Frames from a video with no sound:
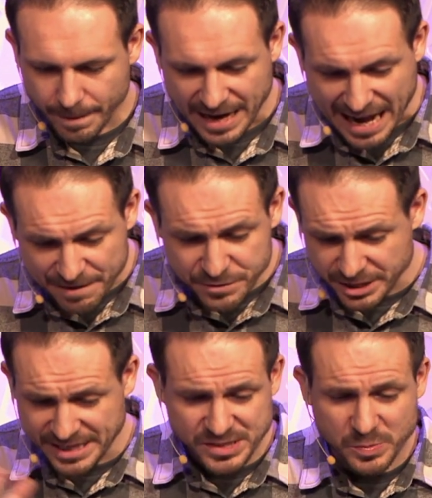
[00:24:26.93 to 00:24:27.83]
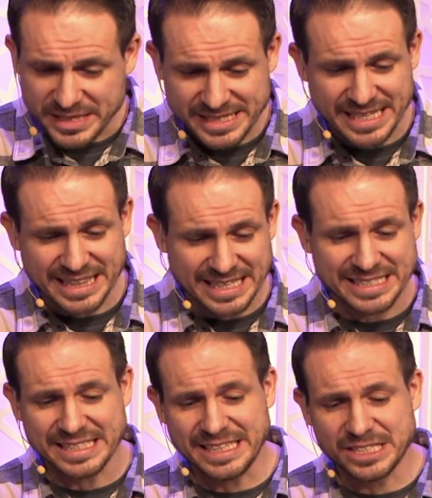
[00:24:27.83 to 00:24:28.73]
After this, we see
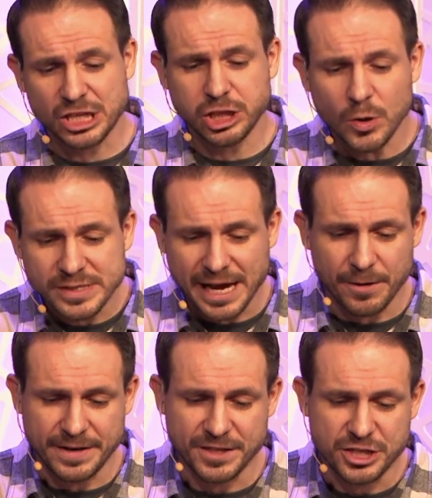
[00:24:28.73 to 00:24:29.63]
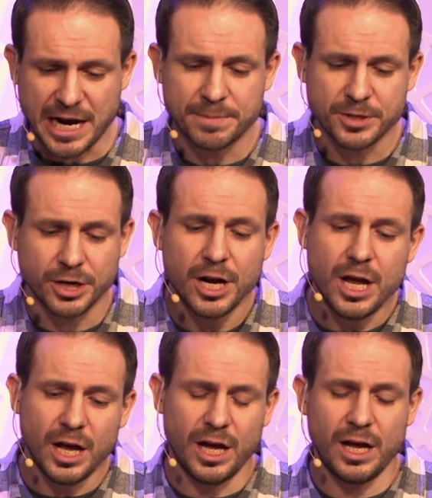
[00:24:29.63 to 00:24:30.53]
this closeout in the chapter,
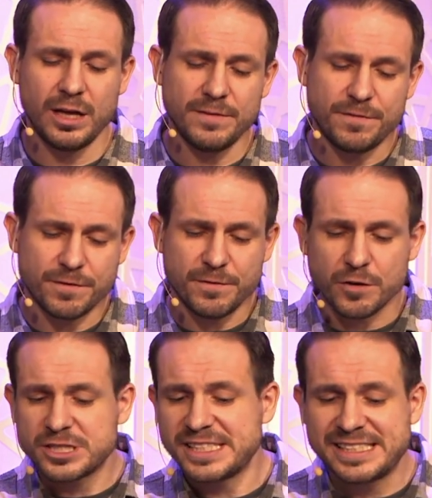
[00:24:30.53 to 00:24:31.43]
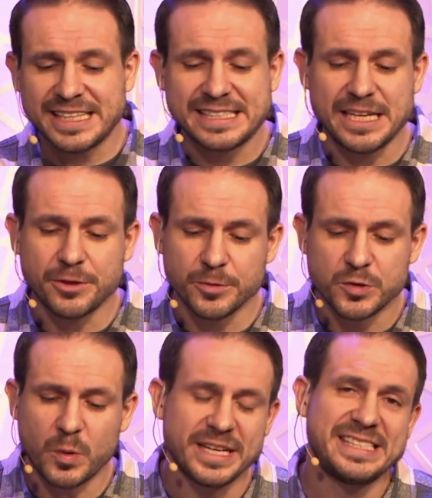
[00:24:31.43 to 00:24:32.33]
verses 16 through
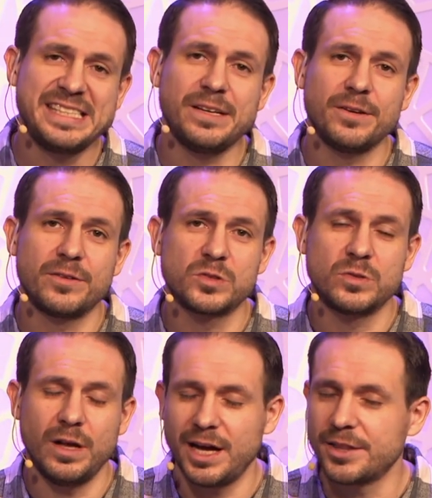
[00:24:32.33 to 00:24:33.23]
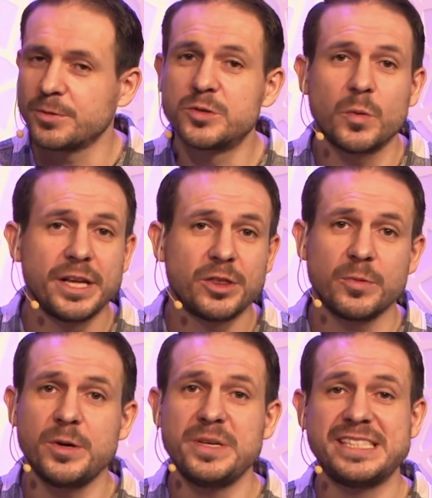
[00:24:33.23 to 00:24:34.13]
20, through
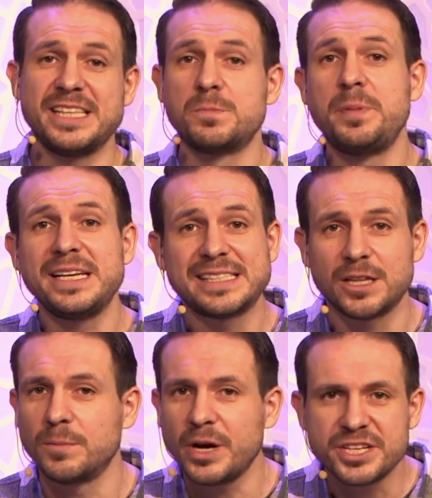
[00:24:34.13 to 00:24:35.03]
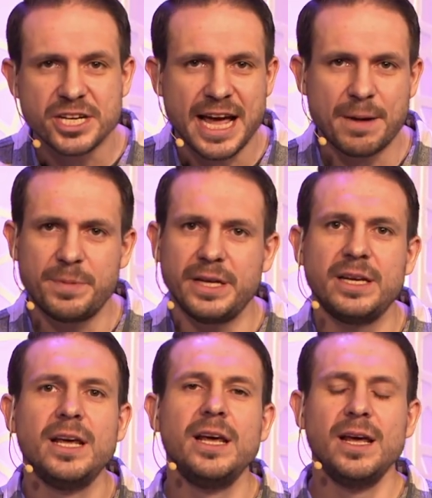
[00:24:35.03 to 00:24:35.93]
23. We see this big celebration
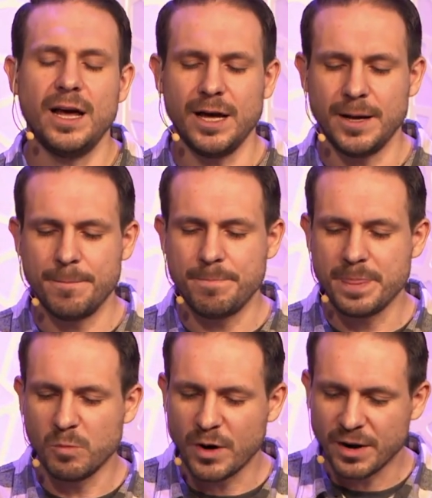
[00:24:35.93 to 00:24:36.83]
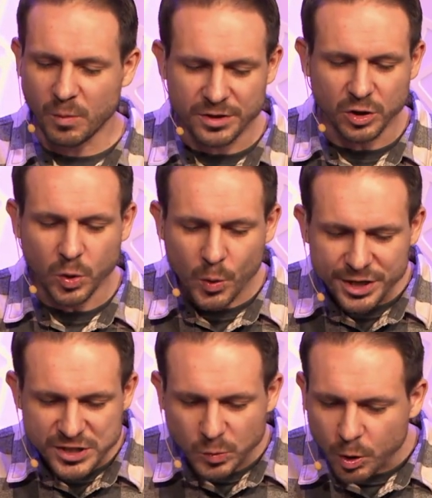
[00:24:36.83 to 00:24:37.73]
happen where the
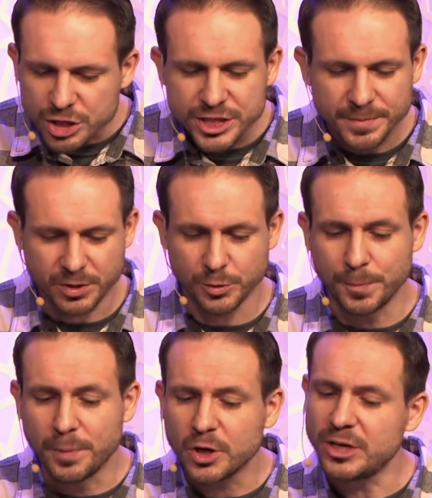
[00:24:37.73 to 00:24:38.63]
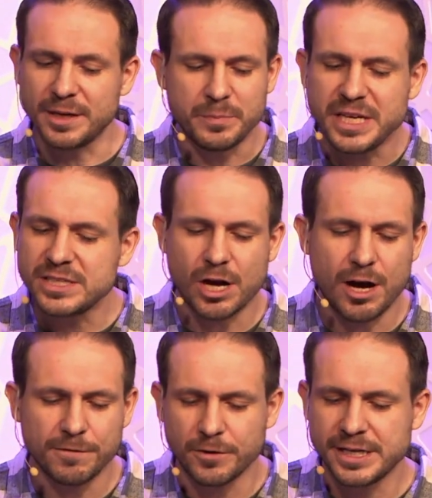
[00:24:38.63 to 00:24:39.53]
Lord is worshipped through burnt and peace
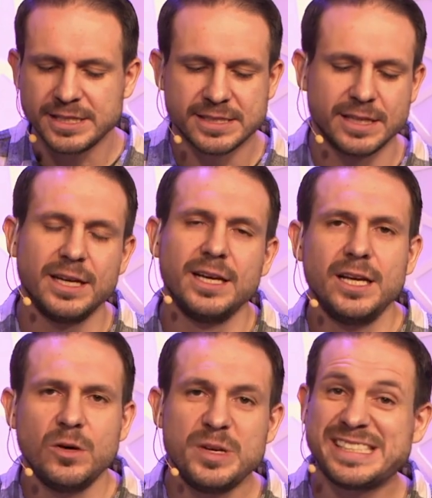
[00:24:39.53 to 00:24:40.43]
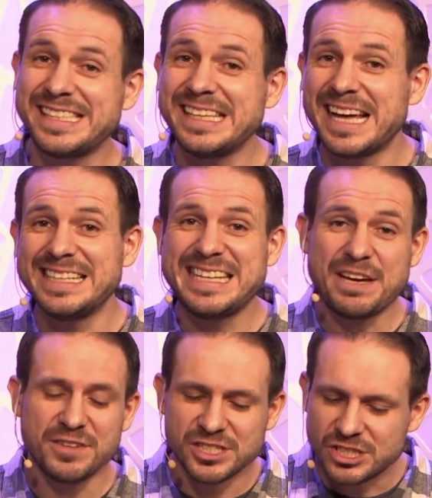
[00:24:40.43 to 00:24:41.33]
offerings. We see then
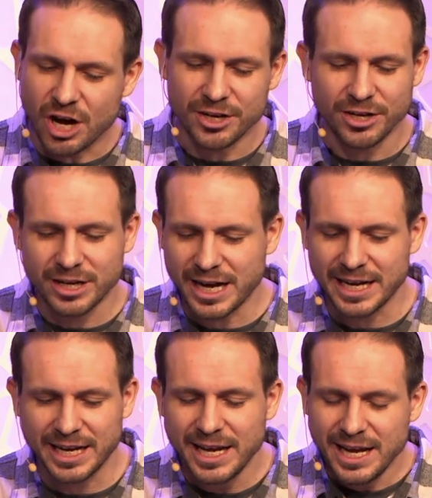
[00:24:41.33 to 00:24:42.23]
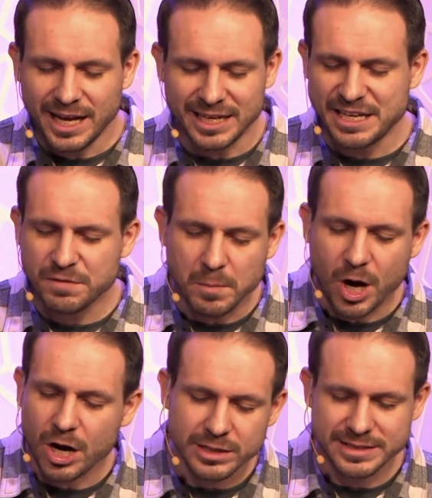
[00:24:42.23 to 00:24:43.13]
David's daughter kind of give him a
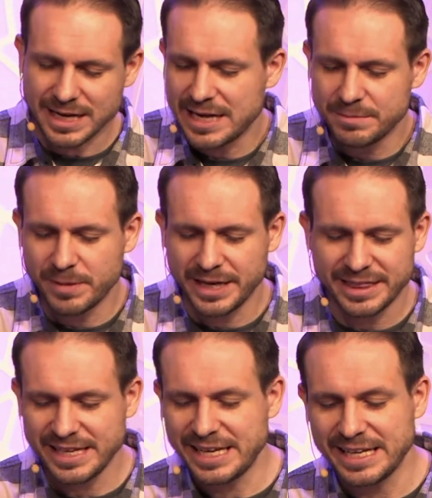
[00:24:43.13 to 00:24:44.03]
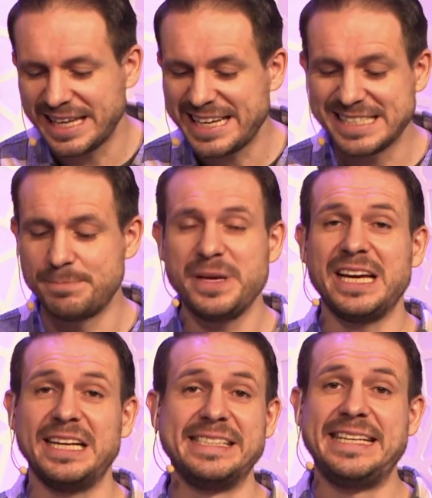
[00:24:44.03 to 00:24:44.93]
hard time by thinking that he's
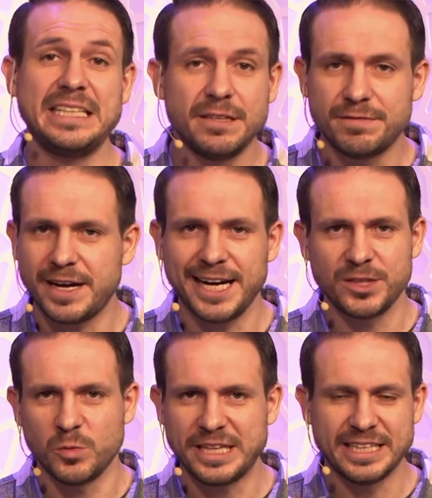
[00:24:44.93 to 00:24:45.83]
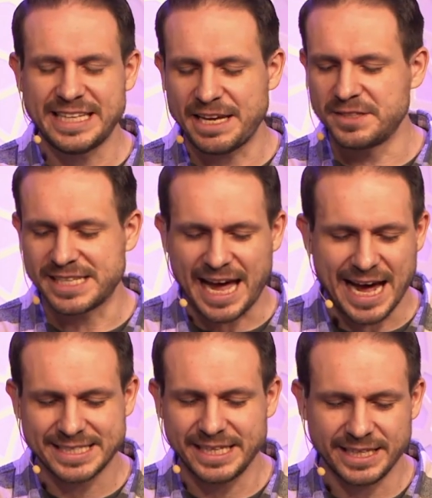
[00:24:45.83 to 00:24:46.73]
being undignified the way that David's
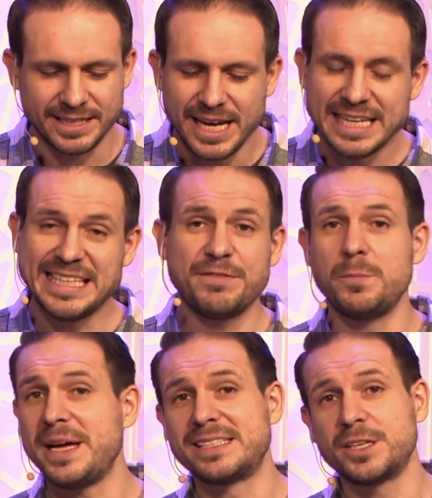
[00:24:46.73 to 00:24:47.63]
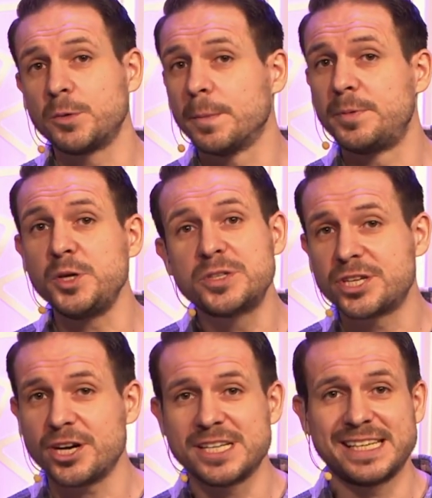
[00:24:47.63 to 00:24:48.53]
acting. And David basically rebukes
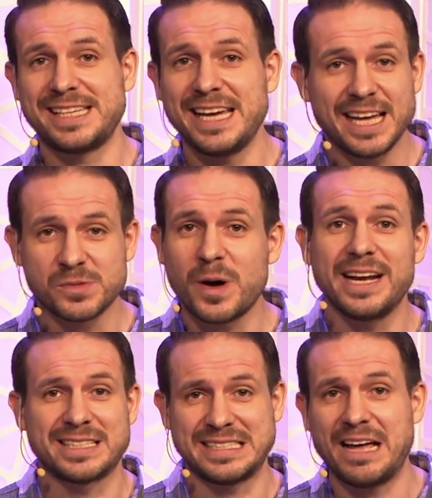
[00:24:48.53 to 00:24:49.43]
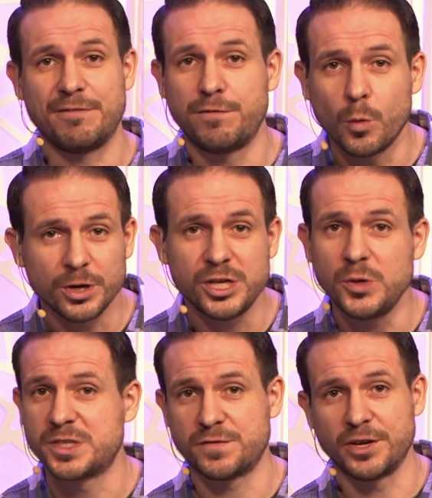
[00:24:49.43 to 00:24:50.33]
her and says, hey, guess what? It's not for
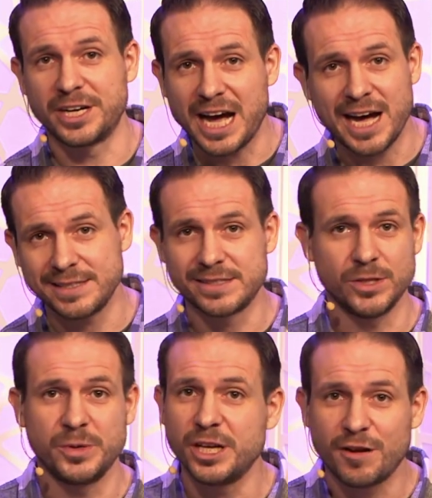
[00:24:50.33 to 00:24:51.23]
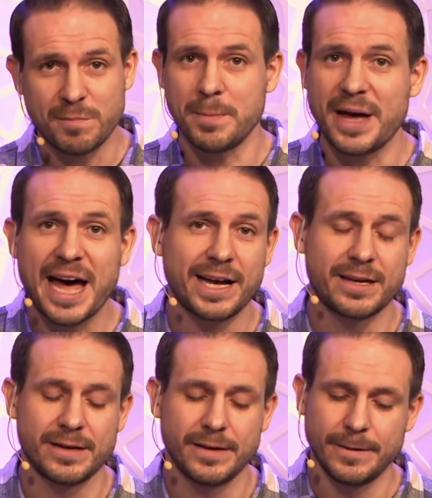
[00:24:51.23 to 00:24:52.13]
you, it's for God, so get off my
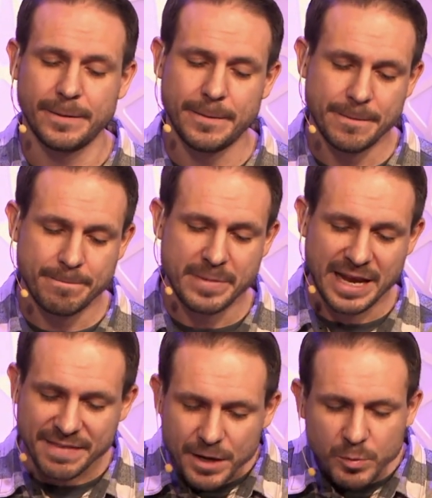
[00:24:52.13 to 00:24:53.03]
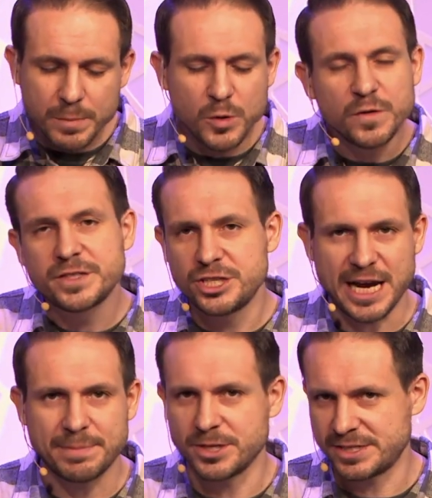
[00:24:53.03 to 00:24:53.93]
back. And then we move to
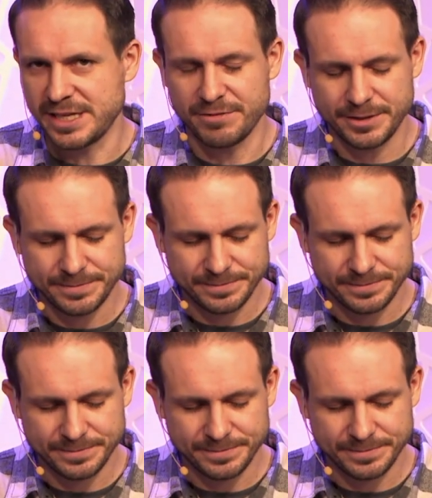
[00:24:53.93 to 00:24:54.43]
chapter 7.